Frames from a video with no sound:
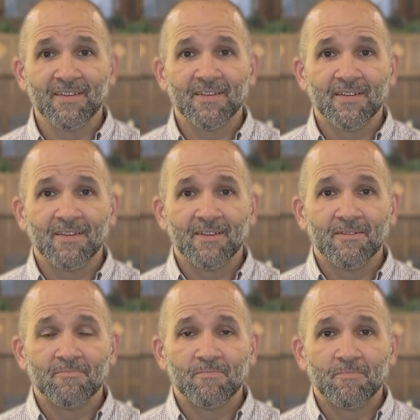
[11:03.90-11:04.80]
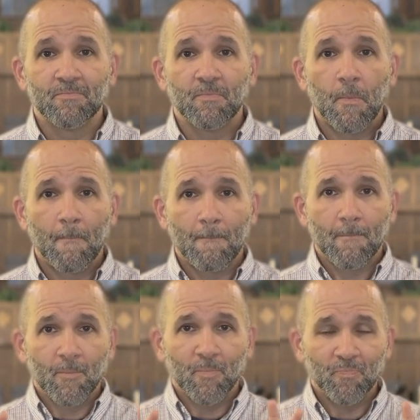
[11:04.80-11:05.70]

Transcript: [no speech]